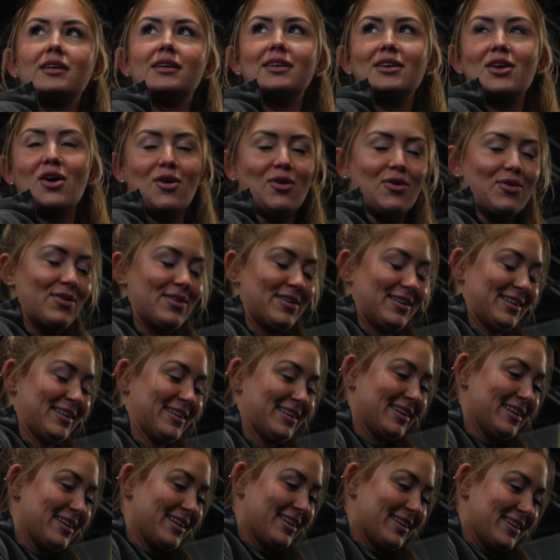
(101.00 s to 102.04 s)
No,
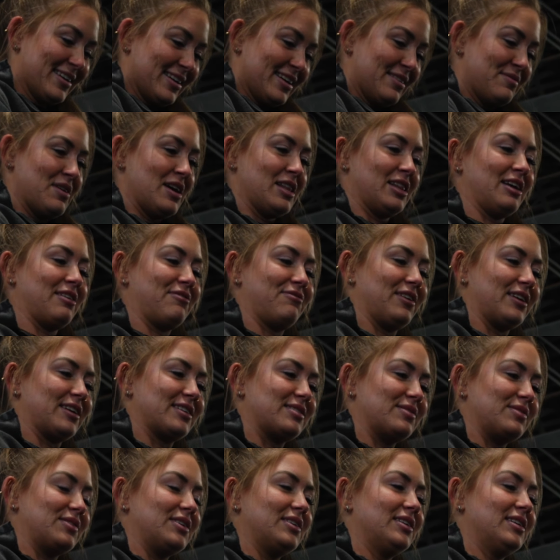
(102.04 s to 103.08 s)
not that
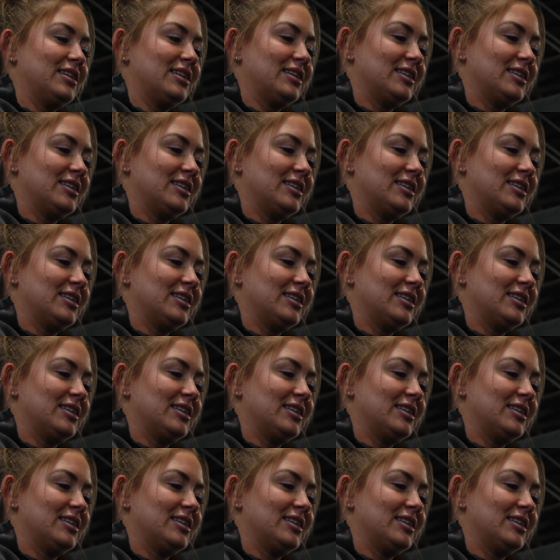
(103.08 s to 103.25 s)
flexible.